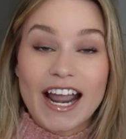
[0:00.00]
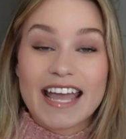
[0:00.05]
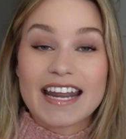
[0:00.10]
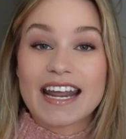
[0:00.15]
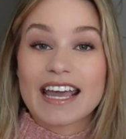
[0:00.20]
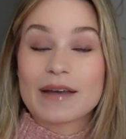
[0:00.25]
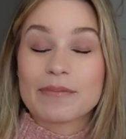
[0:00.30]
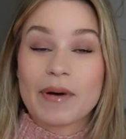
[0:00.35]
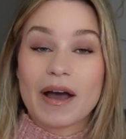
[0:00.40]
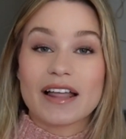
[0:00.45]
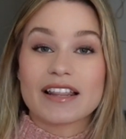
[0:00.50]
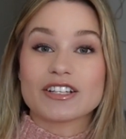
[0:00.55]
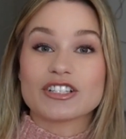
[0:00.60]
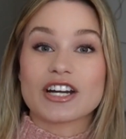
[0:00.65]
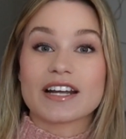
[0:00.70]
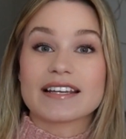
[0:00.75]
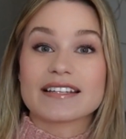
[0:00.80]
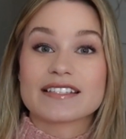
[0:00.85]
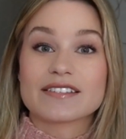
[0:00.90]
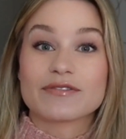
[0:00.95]
and I
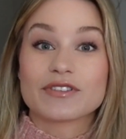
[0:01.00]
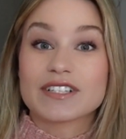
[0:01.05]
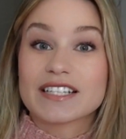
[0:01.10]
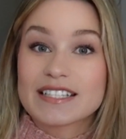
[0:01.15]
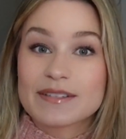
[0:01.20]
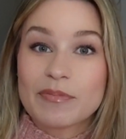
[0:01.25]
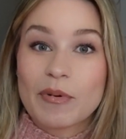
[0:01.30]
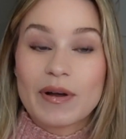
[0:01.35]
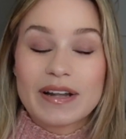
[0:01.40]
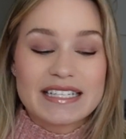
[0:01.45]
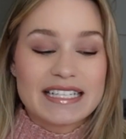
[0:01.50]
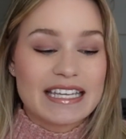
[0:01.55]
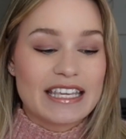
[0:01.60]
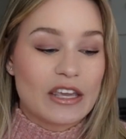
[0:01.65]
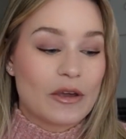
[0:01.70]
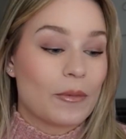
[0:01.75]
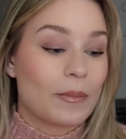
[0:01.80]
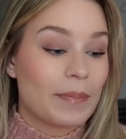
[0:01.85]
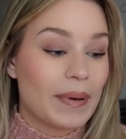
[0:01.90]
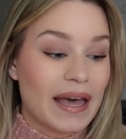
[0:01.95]
apologize for disappointing
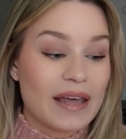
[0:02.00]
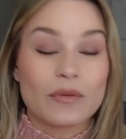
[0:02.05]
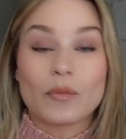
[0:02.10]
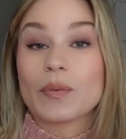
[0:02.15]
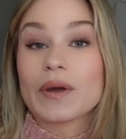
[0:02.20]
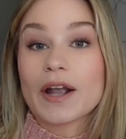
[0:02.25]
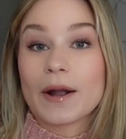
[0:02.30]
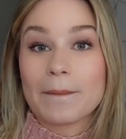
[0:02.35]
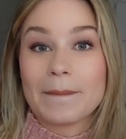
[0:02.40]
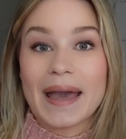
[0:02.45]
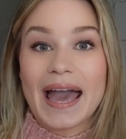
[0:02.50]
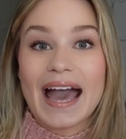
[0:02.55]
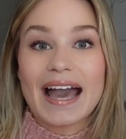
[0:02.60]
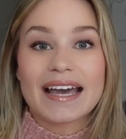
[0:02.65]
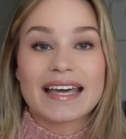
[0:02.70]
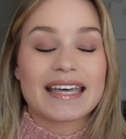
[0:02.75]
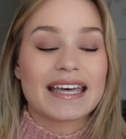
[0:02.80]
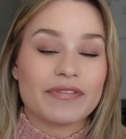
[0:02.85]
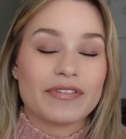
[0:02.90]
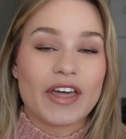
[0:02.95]
you. But we are
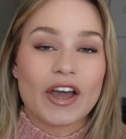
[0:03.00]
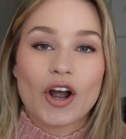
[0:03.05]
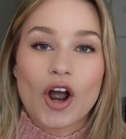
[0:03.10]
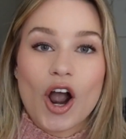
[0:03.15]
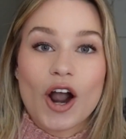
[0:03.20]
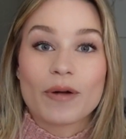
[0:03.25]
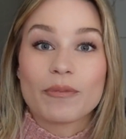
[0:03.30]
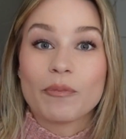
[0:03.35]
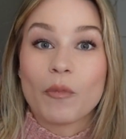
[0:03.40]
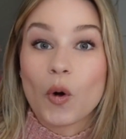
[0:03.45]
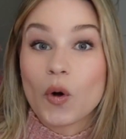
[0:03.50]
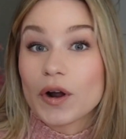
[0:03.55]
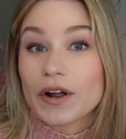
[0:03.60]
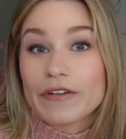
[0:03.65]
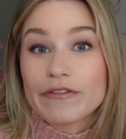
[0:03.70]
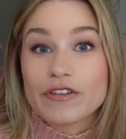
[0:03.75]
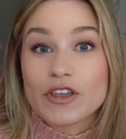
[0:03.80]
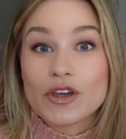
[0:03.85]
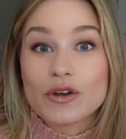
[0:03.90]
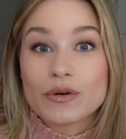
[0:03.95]
back. There are more
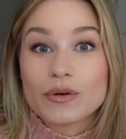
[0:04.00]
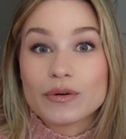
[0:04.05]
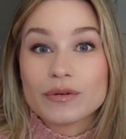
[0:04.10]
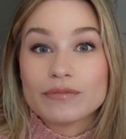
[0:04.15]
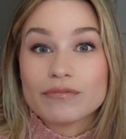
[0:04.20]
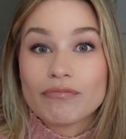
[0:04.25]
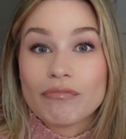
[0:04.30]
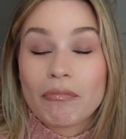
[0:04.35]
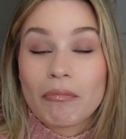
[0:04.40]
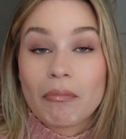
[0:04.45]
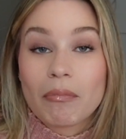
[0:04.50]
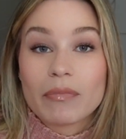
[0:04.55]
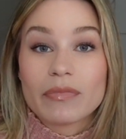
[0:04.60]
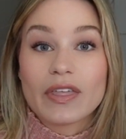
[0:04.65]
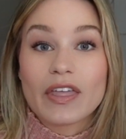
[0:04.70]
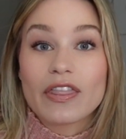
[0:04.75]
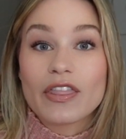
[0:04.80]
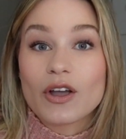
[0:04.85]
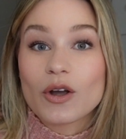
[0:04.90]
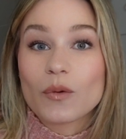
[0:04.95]
of you
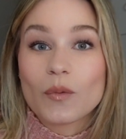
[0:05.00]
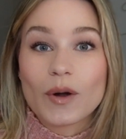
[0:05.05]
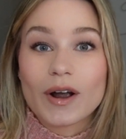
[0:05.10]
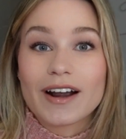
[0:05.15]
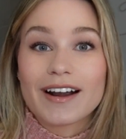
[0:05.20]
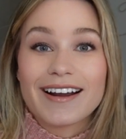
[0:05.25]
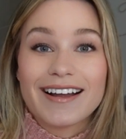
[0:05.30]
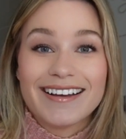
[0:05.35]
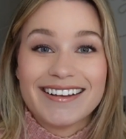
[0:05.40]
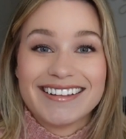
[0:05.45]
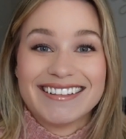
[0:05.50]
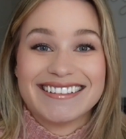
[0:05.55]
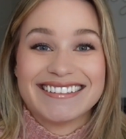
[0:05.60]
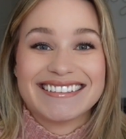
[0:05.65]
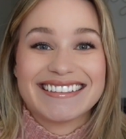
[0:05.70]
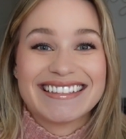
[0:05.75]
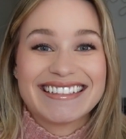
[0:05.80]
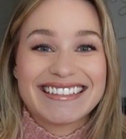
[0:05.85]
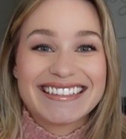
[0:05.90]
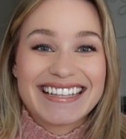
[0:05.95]
than there were
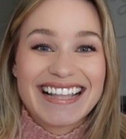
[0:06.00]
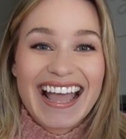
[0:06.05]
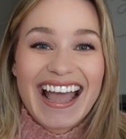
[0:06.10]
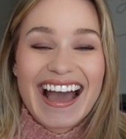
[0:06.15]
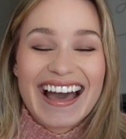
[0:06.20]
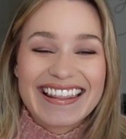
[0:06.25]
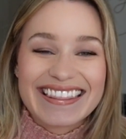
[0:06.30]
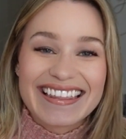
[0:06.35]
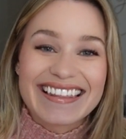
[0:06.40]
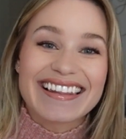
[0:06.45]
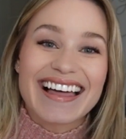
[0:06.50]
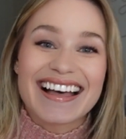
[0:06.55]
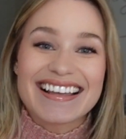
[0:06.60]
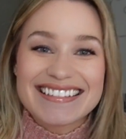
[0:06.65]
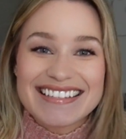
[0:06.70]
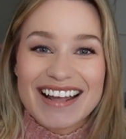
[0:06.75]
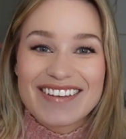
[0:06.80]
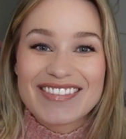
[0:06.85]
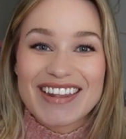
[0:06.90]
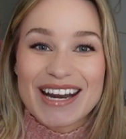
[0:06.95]
the
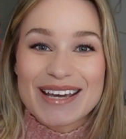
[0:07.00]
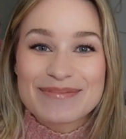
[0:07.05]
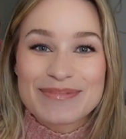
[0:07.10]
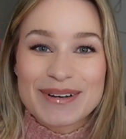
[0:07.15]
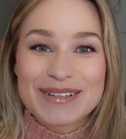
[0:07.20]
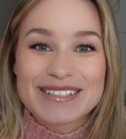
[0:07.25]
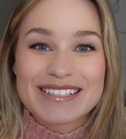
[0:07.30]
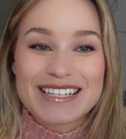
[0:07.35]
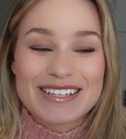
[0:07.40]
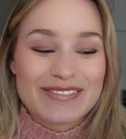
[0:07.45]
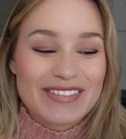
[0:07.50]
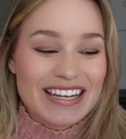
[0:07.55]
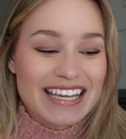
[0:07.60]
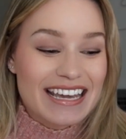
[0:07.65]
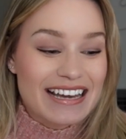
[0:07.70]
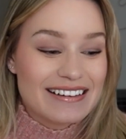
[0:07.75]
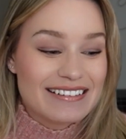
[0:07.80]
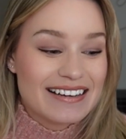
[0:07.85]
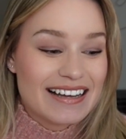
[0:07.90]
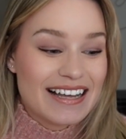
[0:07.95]
last time that I posted a
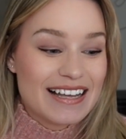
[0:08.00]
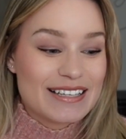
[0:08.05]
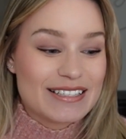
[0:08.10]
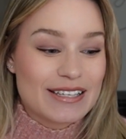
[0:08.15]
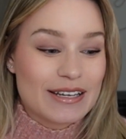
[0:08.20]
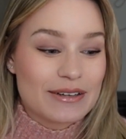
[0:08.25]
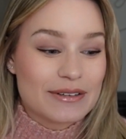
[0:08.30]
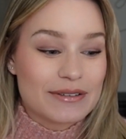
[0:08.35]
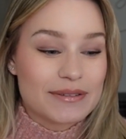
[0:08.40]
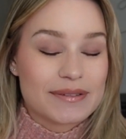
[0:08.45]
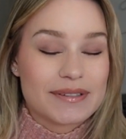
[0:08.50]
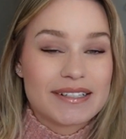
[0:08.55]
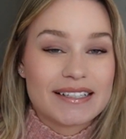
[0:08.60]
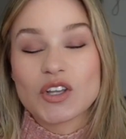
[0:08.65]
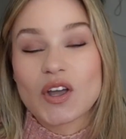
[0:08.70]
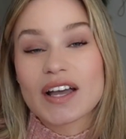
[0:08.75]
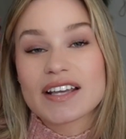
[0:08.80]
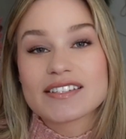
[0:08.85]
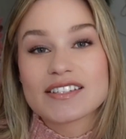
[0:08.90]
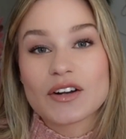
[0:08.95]
video, so
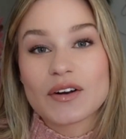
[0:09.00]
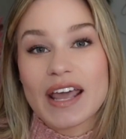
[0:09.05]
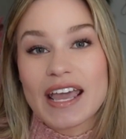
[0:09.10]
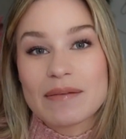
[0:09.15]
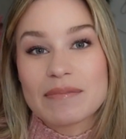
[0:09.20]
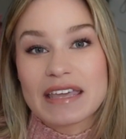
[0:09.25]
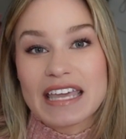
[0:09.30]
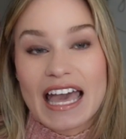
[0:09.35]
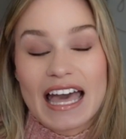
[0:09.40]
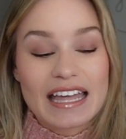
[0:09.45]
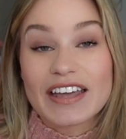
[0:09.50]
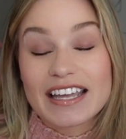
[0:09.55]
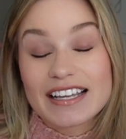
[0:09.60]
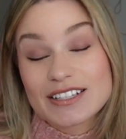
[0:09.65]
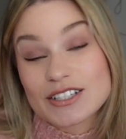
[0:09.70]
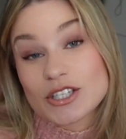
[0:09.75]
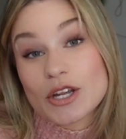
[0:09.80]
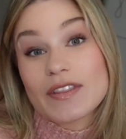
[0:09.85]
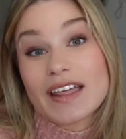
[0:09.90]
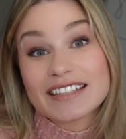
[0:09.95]
you guys don't hate me yet.
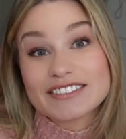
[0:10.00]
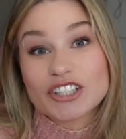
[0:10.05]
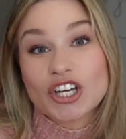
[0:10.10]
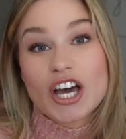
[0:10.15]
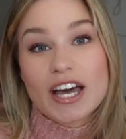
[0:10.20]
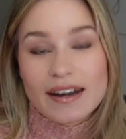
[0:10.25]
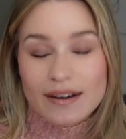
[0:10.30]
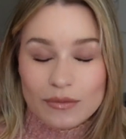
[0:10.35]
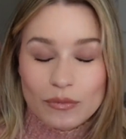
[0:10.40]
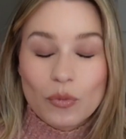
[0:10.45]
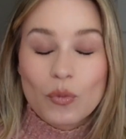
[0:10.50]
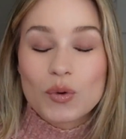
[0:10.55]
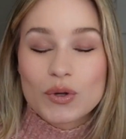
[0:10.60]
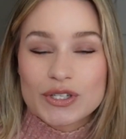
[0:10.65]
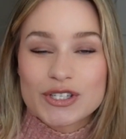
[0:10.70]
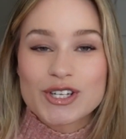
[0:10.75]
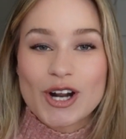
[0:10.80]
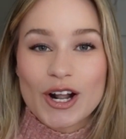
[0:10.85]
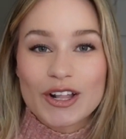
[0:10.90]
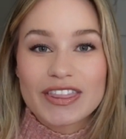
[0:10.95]
So that's good. We'll
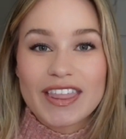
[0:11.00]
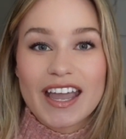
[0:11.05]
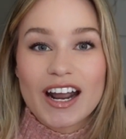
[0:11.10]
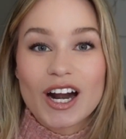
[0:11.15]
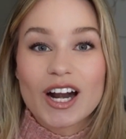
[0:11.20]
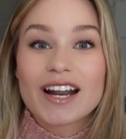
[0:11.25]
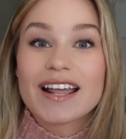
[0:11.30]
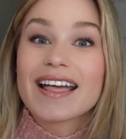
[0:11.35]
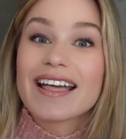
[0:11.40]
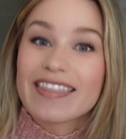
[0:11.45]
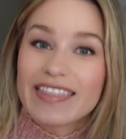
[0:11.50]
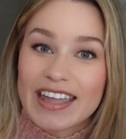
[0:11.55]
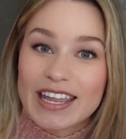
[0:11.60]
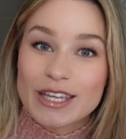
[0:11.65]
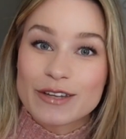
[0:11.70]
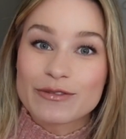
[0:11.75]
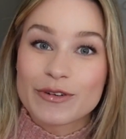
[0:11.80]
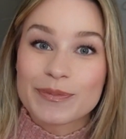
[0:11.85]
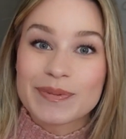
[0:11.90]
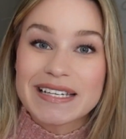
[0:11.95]
start there. Thank
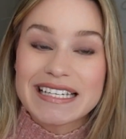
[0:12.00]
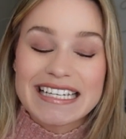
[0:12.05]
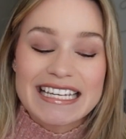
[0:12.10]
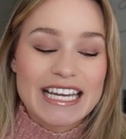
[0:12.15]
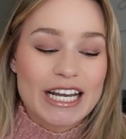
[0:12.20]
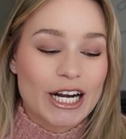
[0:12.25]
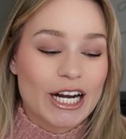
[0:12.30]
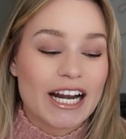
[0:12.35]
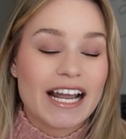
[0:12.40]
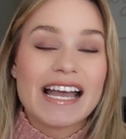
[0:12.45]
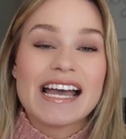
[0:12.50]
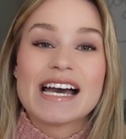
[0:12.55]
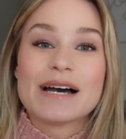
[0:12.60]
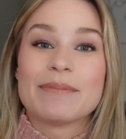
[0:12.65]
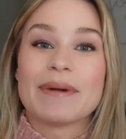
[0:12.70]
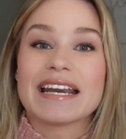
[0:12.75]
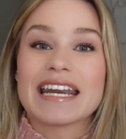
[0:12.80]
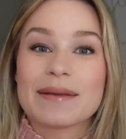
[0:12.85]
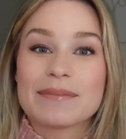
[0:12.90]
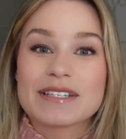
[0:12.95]
you for being here.
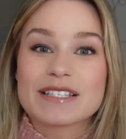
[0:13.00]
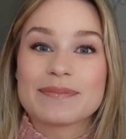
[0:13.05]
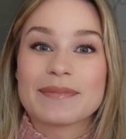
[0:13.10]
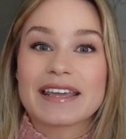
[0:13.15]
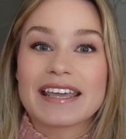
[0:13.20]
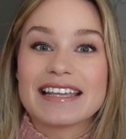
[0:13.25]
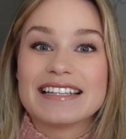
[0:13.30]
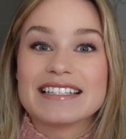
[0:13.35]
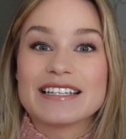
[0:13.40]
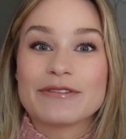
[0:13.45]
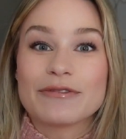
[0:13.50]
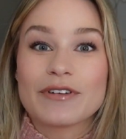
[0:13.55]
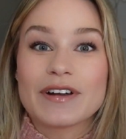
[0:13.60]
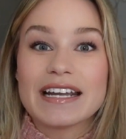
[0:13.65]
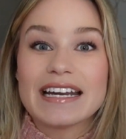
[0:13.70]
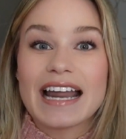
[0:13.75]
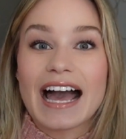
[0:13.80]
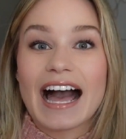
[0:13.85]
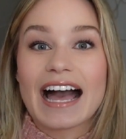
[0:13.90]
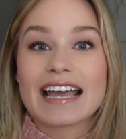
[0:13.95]
My name is Mackenzie
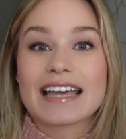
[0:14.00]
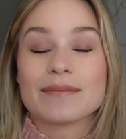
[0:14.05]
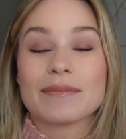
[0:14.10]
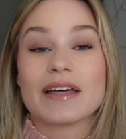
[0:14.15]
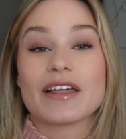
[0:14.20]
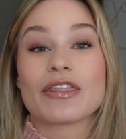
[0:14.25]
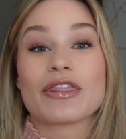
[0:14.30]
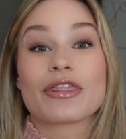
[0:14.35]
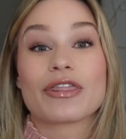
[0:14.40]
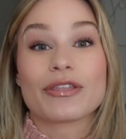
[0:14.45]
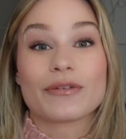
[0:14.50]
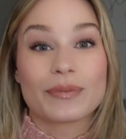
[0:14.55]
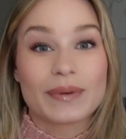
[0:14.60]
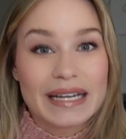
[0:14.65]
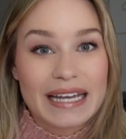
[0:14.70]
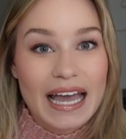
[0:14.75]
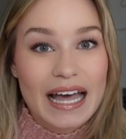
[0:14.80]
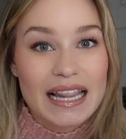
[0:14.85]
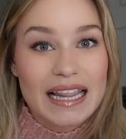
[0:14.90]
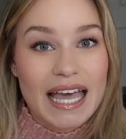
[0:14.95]
Freed. I am a
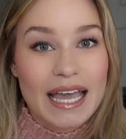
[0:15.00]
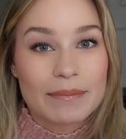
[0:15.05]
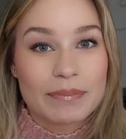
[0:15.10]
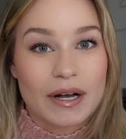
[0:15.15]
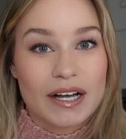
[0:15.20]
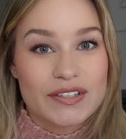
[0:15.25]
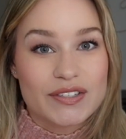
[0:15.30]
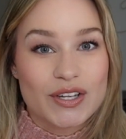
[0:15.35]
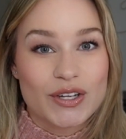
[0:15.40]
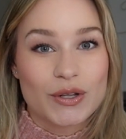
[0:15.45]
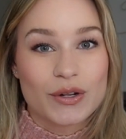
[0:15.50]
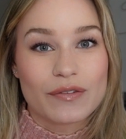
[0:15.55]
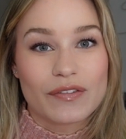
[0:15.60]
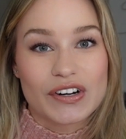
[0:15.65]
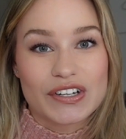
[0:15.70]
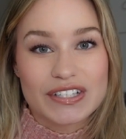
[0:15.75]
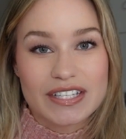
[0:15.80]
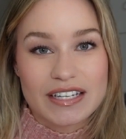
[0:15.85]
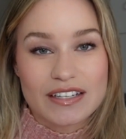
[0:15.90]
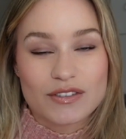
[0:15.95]
3L at Boston
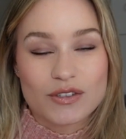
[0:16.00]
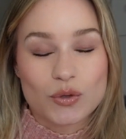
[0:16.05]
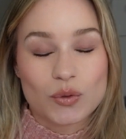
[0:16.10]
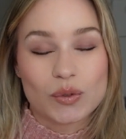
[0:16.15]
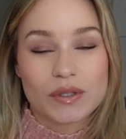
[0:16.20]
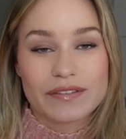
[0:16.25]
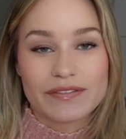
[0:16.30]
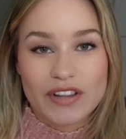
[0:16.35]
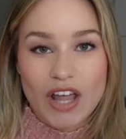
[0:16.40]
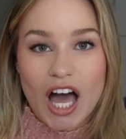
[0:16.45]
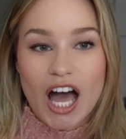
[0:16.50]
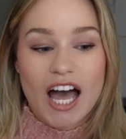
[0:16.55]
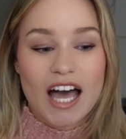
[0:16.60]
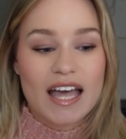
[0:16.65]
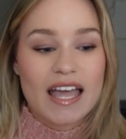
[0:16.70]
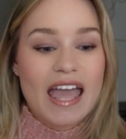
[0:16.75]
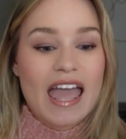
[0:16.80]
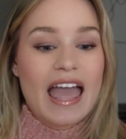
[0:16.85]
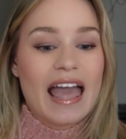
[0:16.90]
University School of Law.